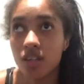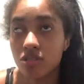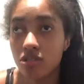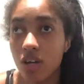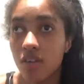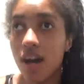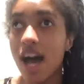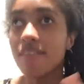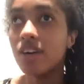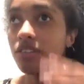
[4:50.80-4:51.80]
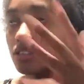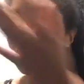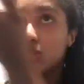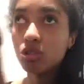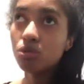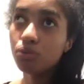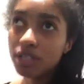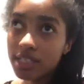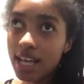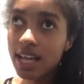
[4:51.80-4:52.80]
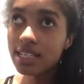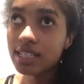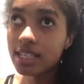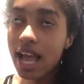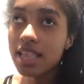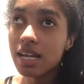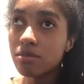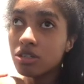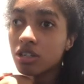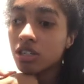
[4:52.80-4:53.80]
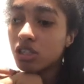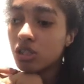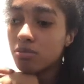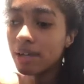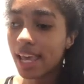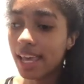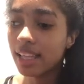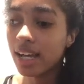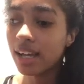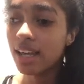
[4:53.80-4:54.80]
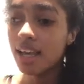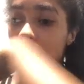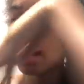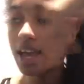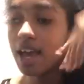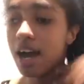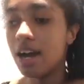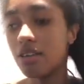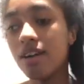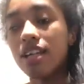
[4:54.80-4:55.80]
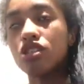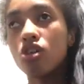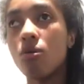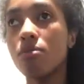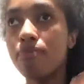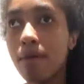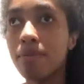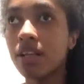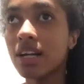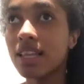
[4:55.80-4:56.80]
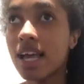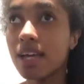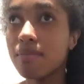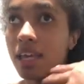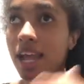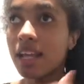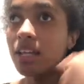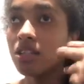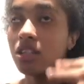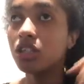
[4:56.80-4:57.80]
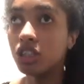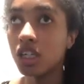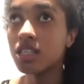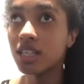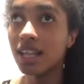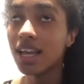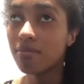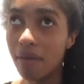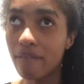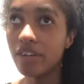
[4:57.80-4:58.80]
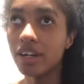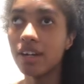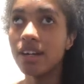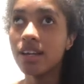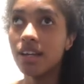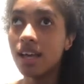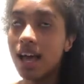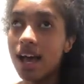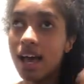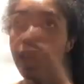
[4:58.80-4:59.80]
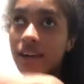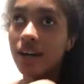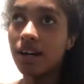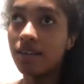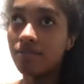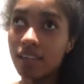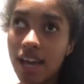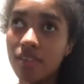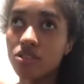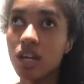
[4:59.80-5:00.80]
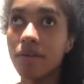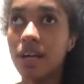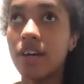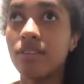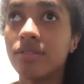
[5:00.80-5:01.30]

So I'm going to show you Princess, and then I'm also going to show you Michaela. You guys saw what Pepper looked like. Michaela looks just like Pepper. And yeah, so here we go.